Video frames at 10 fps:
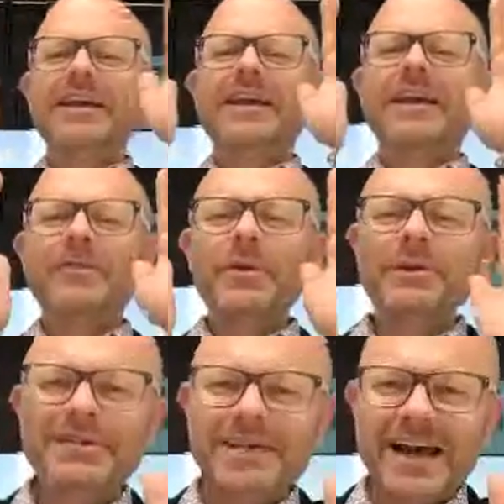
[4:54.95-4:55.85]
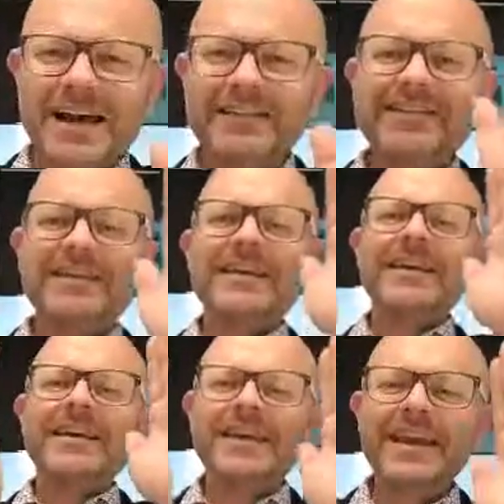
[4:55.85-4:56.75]
Can we just
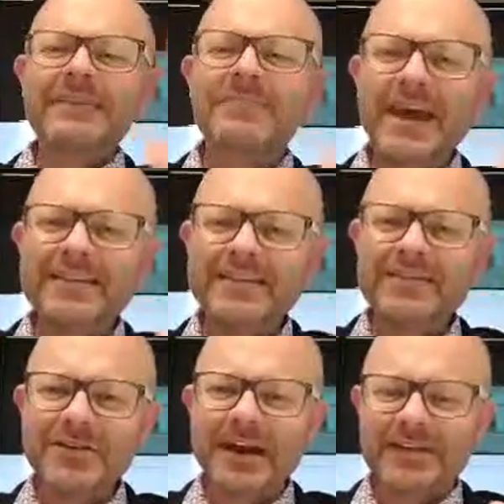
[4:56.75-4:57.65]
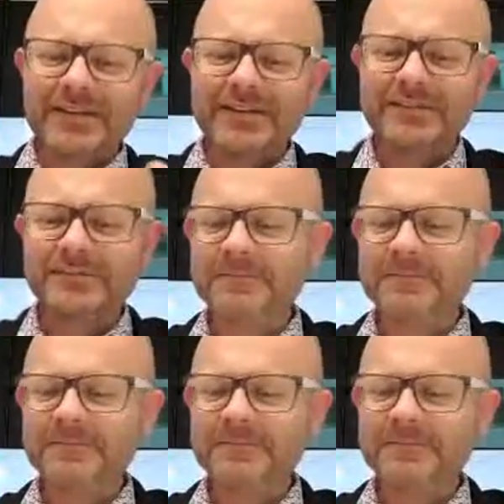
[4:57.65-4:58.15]
keep that straight?